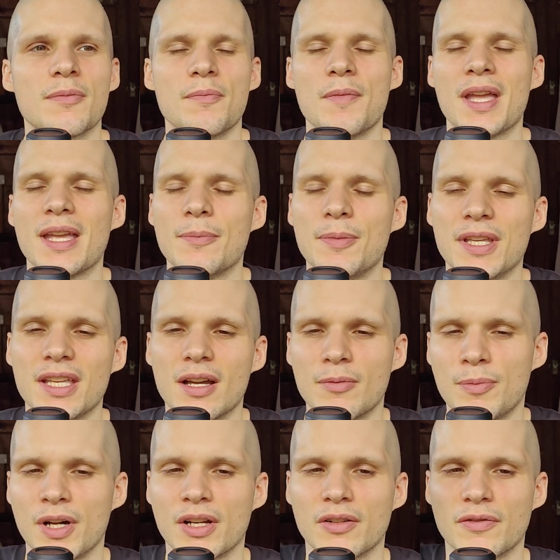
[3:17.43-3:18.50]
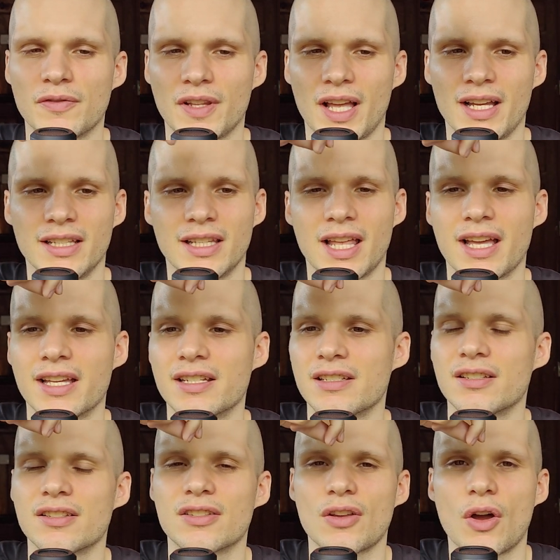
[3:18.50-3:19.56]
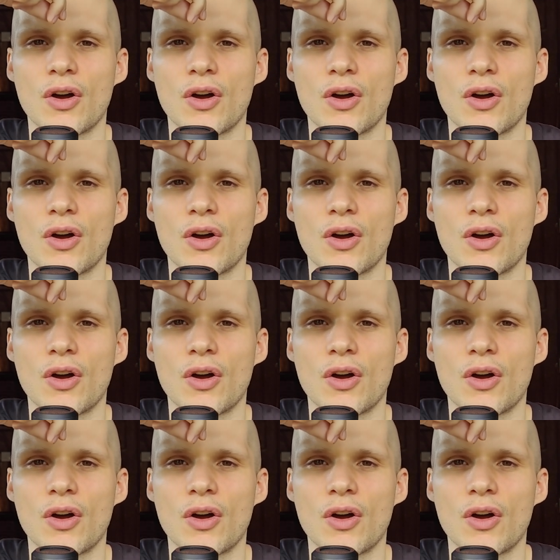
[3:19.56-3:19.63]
Maybe a butterfly lands